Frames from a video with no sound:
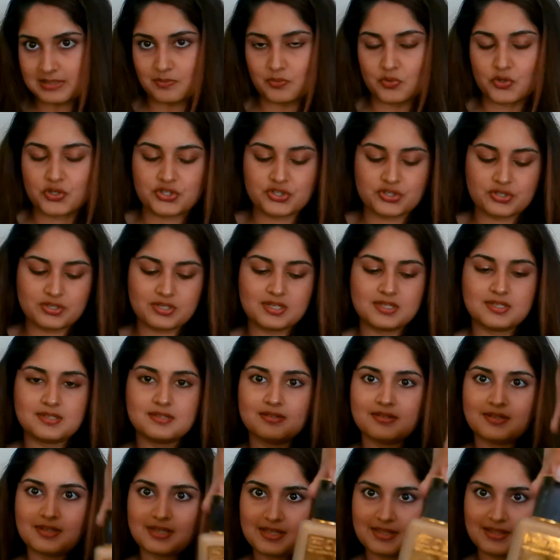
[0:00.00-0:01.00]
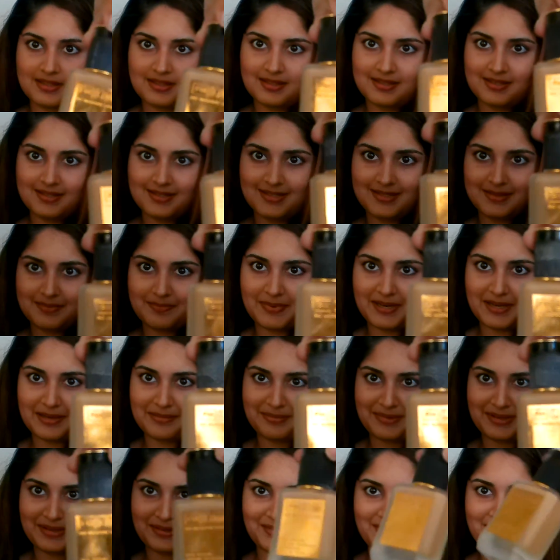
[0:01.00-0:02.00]
moisturizer and this Pat
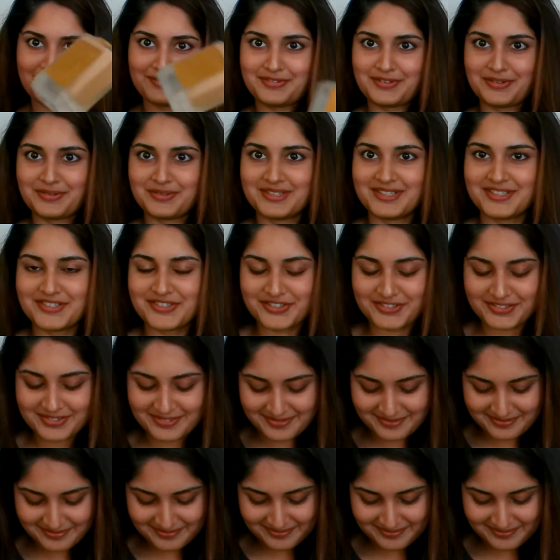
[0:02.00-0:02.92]
McGrath foundation